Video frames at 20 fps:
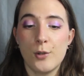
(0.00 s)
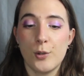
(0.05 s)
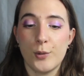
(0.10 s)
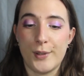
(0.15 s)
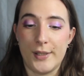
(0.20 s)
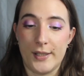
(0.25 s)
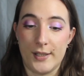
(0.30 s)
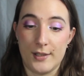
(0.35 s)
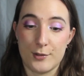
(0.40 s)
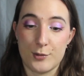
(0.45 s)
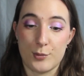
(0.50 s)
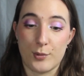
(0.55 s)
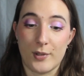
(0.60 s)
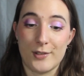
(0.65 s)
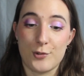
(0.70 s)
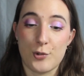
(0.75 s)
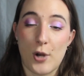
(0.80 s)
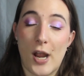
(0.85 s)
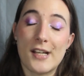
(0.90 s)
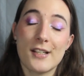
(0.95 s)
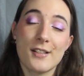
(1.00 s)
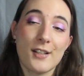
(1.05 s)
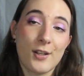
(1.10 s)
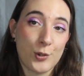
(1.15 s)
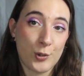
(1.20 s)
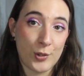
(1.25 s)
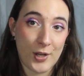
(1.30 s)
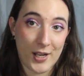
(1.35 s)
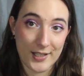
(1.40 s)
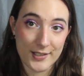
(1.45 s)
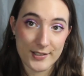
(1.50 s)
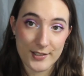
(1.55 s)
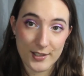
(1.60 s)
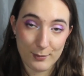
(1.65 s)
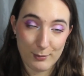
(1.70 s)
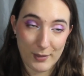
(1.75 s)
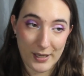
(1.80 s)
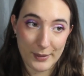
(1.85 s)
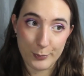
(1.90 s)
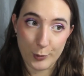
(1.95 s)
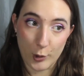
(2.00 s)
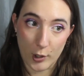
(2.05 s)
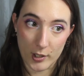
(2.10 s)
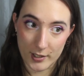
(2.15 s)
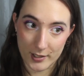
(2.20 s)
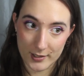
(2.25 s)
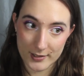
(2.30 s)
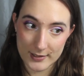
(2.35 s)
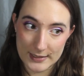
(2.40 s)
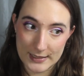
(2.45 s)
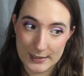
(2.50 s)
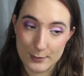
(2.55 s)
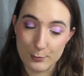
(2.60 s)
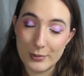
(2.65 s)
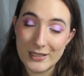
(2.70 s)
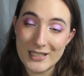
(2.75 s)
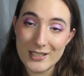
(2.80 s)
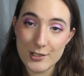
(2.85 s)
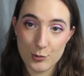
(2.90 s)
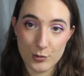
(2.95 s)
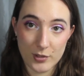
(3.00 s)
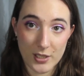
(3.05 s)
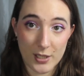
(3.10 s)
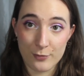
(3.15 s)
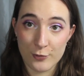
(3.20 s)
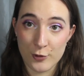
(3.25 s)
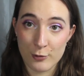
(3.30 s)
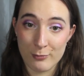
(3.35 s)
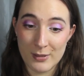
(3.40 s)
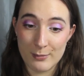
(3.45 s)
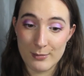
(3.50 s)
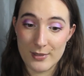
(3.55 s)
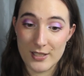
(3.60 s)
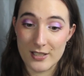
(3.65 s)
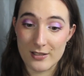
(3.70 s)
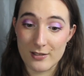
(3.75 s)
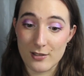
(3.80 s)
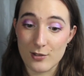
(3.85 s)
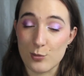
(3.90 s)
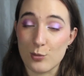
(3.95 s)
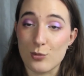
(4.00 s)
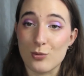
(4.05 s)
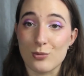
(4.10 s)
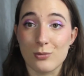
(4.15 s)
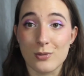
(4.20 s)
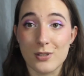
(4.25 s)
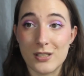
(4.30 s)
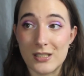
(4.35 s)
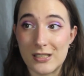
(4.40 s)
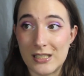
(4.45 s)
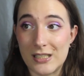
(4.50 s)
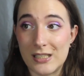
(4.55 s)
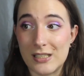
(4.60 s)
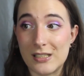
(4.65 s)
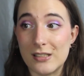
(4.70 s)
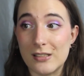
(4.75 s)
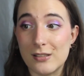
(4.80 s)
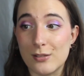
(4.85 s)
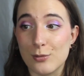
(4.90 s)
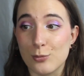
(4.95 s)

Okay, so I tried another niacinamide product, and please don't come for me because this was really